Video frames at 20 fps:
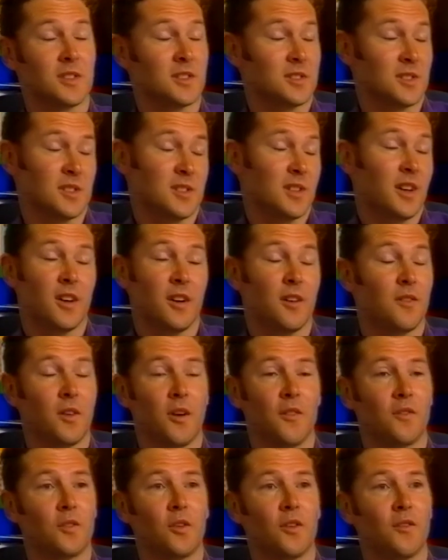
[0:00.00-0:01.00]
As I say,
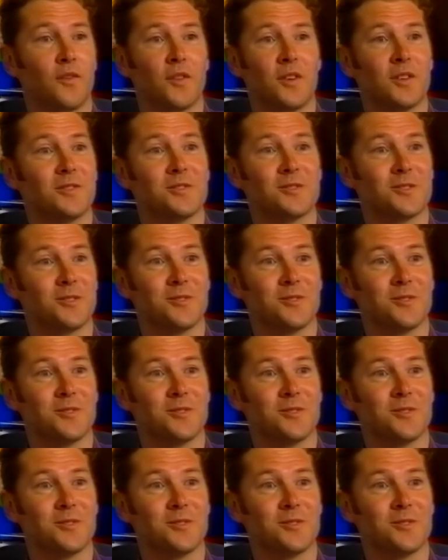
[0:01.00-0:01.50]
I've got friends